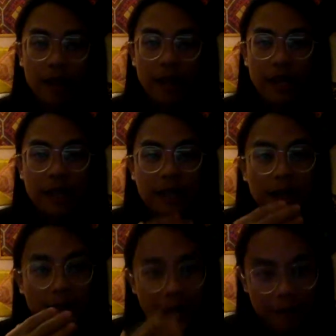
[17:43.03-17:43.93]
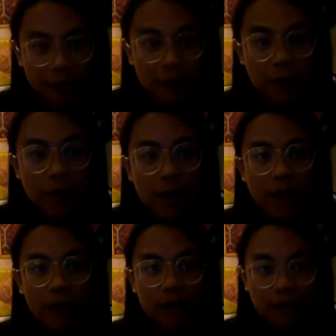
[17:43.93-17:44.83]
That is the love that we're trying to
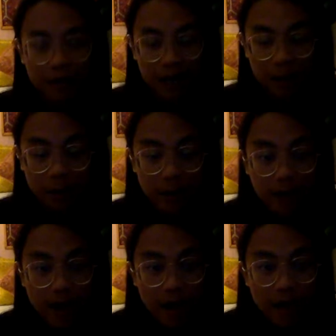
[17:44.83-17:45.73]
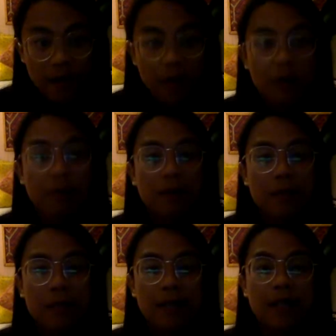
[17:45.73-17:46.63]
cultivate to ourselves
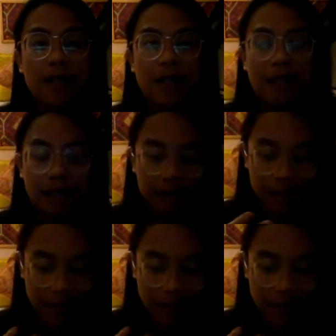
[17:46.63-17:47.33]
completely and to